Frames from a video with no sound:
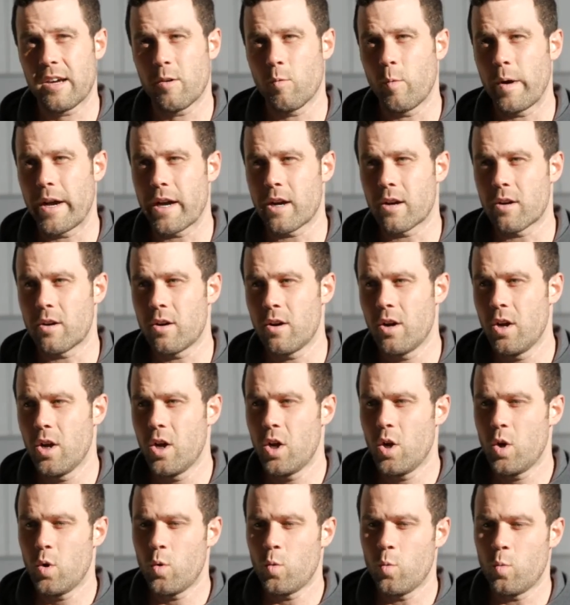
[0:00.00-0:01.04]
where
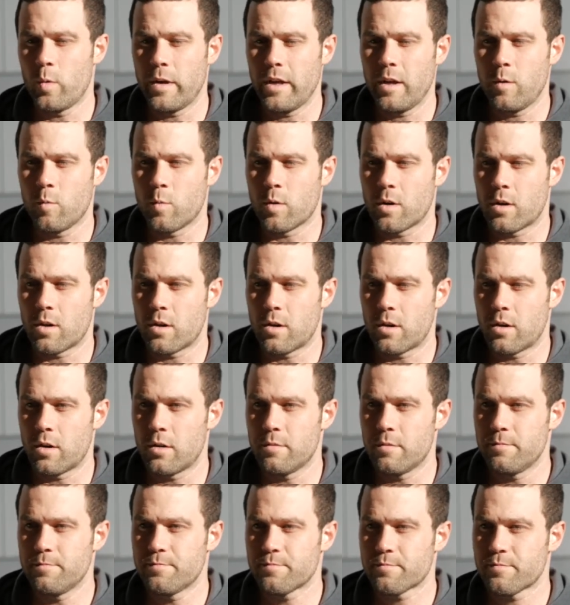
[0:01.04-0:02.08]
we were